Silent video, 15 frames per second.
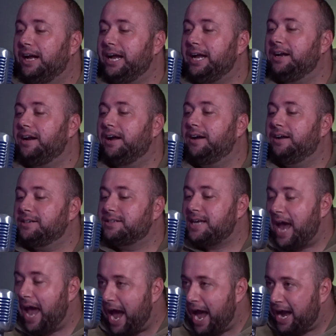an
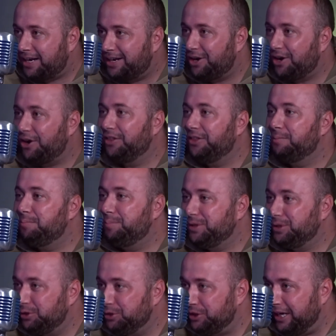attack on the
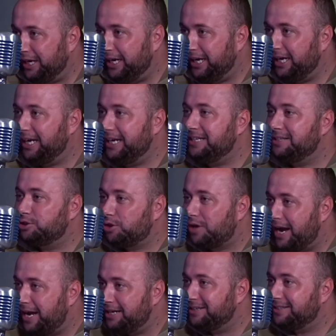building, and he's
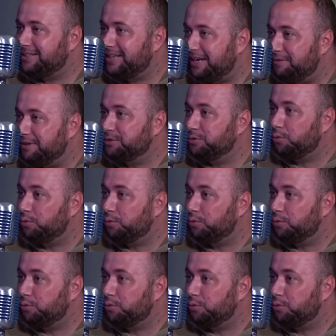trying to save his